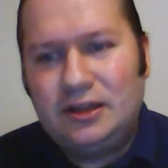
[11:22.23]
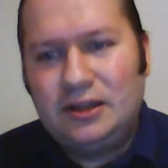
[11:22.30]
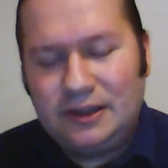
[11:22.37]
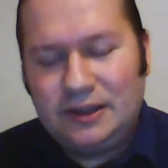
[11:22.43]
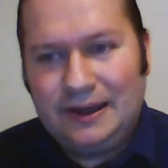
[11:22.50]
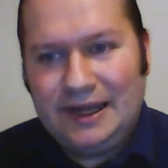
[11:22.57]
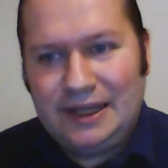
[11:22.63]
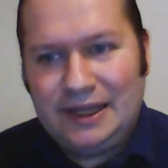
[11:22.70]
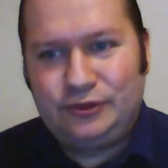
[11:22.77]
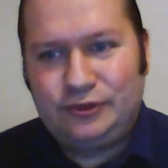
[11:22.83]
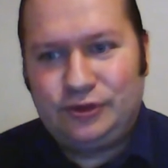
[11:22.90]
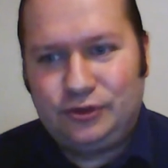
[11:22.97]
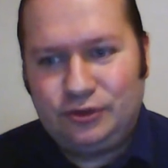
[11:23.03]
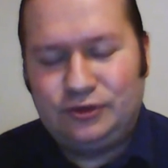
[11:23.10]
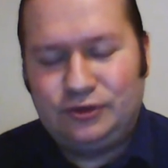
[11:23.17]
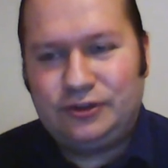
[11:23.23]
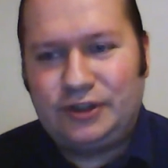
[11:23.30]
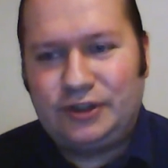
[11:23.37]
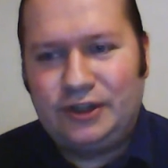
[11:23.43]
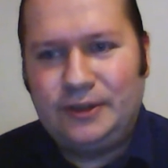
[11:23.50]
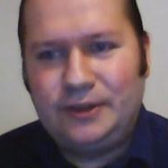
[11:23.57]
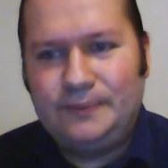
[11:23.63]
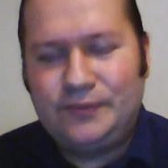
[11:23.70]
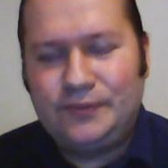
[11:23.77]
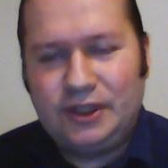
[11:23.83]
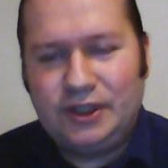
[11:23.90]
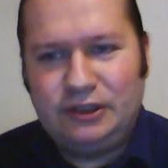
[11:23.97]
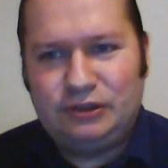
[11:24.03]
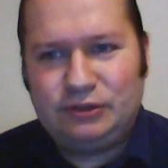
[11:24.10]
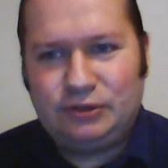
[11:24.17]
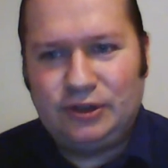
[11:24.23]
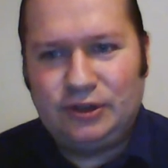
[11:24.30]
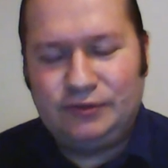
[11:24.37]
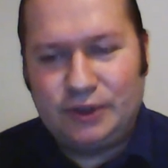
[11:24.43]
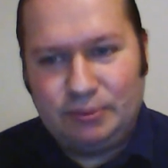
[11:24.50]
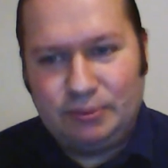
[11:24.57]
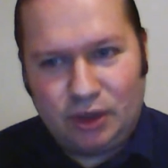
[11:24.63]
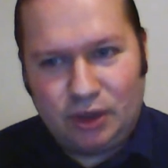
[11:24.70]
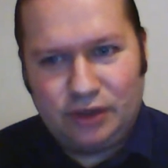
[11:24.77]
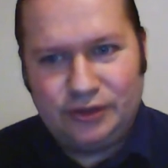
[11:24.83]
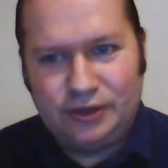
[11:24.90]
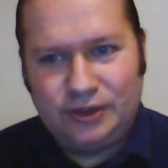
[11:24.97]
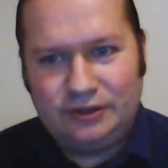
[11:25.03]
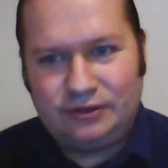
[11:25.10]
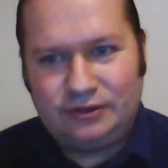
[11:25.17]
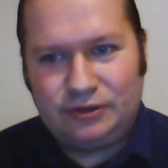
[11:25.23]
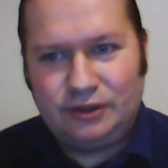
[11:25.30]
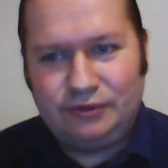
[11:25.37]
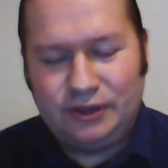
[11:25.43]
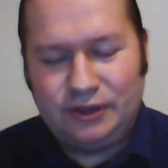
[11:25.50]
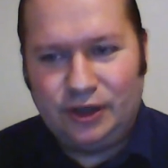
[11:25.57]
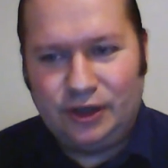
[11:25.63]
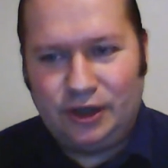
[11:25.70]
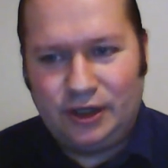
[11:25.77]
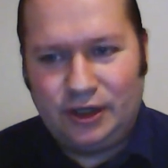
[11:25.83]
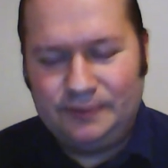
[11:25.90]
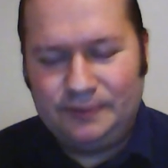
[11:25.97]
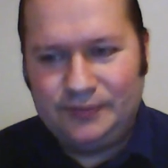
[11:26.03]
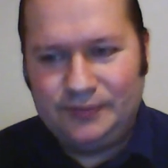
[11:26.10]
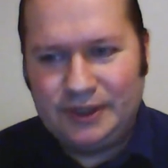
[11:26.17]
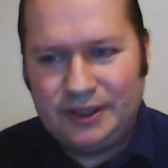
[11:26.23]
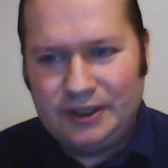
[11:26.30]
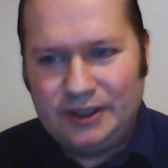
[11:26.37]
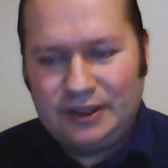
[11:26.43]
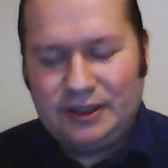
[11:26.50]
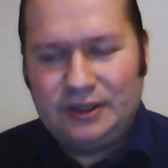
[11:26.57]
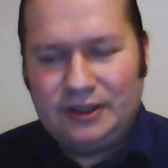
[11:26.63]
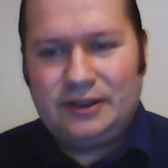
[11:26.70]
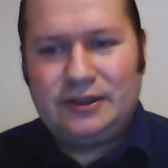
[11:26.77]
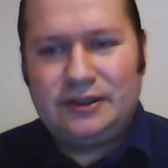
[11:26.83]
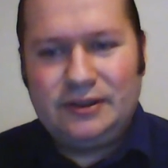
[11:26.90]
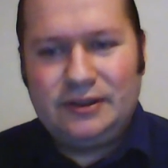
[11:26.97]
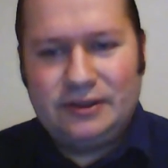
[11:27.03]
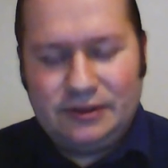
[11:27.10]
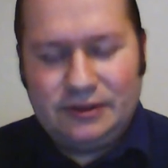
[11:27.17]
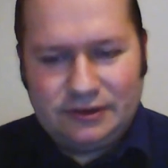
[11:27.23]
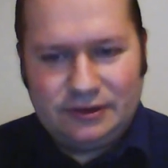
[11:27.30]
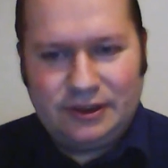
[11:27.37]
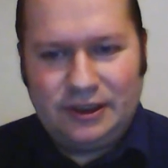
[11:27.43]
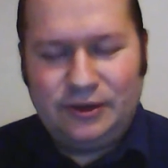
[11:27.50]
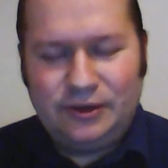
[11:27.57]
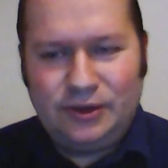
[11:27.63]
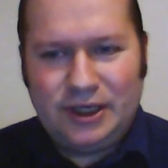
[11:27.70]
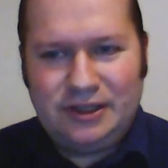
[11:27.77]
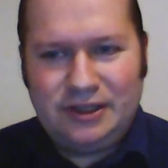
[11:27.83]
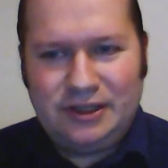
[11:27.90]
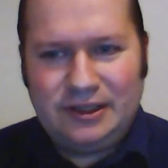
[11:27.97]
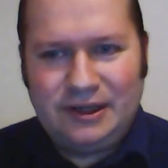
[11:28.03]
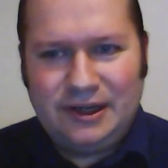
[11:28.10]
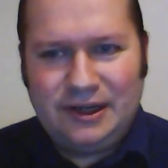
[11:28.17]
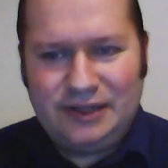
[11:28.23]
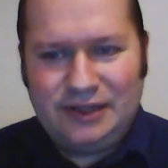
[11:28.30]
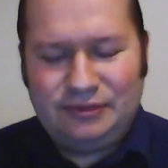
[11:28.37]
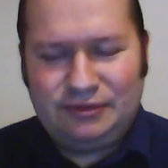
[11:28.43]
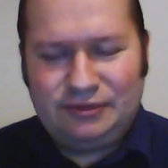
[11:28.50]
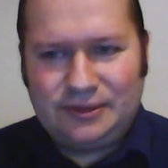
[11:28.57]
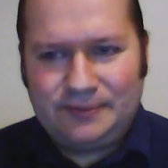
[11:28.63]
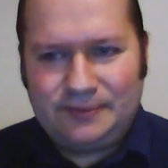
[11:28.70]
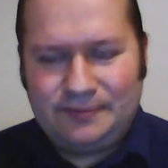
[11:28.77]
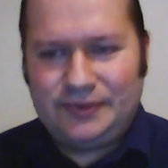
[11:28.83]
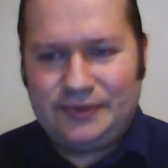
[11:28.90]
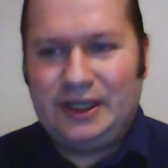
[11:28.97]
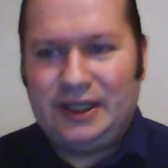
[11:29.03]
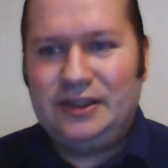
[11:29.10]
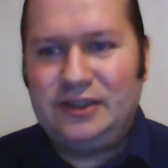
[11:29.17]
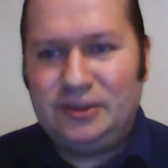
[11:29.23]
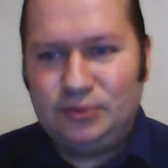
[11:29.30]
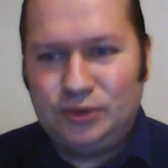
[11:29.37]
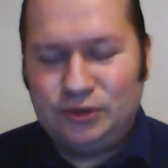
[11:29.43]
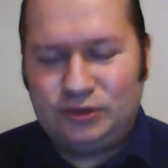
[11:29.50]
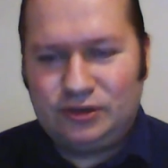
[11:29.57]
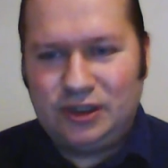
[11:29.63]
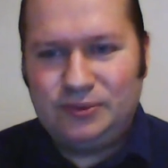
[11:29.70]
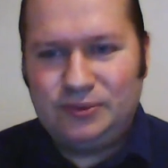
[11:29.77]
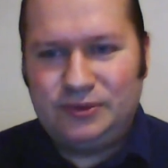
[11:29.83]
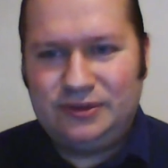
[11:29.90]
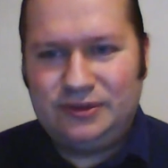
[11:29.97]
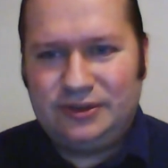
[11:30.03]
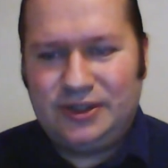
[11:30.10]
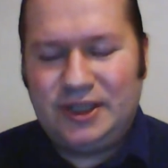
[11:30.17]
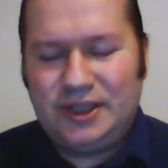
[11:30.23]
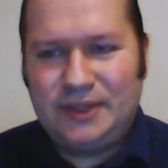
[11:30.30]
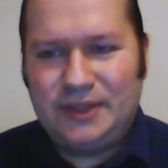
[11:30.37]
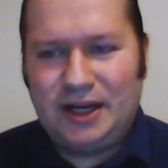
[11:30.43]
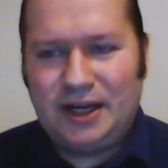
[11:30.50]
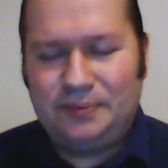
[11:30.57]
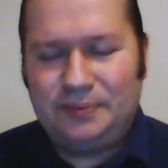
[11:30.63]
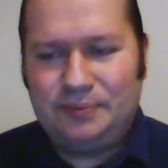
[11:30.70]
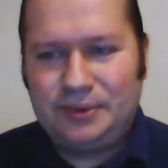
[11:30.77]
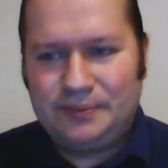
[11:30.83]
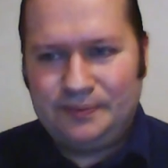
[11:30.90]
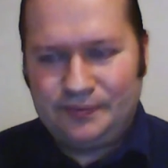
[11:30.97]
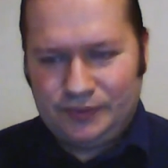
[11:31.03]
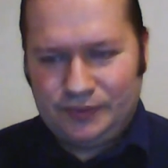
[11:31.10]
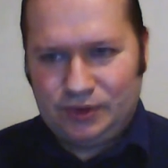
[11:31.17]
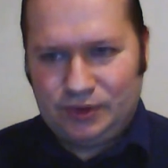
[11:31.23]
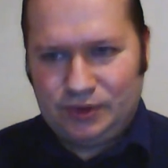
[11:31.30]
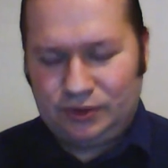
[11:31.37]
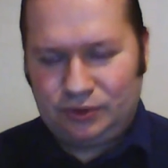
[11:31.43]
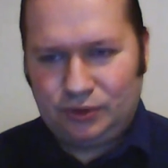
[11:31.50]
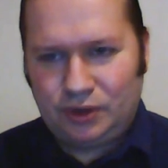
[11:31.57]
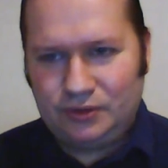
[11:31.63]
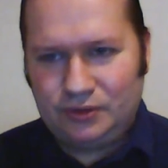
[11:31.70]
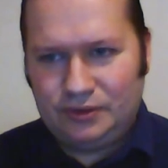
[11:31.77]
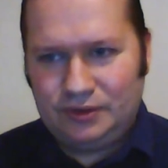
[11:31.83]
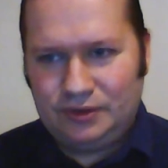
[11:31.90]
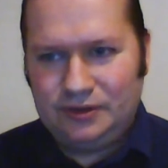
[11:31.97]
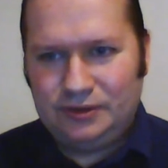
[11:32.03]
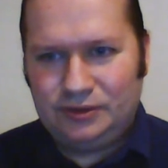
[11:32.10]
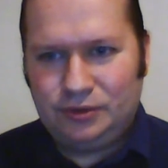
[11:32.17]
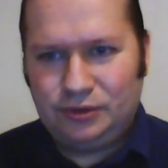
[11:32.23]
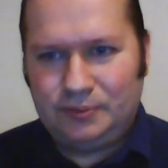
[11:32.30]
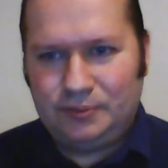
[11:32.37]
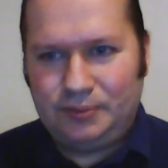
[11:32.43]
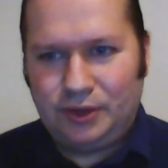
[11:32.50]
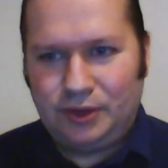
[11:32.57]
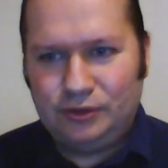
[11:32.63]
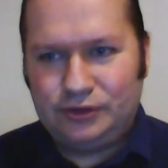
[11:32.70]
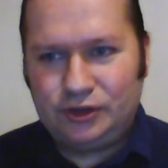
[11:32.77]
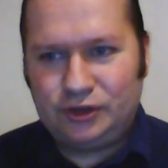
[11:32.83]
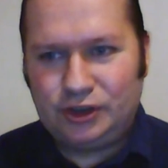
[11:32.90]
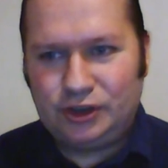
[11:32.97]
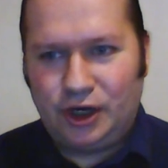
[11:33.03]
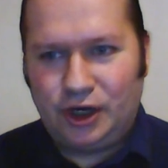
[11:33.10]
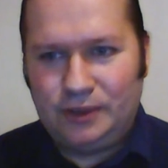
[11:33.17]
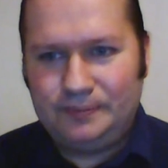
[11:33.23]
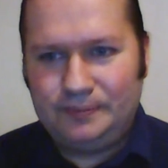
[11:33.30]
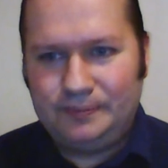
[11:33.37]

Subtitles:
the left should study the modern history of Iran. The Iranian left and the Muslims teamed up to depose the Shah.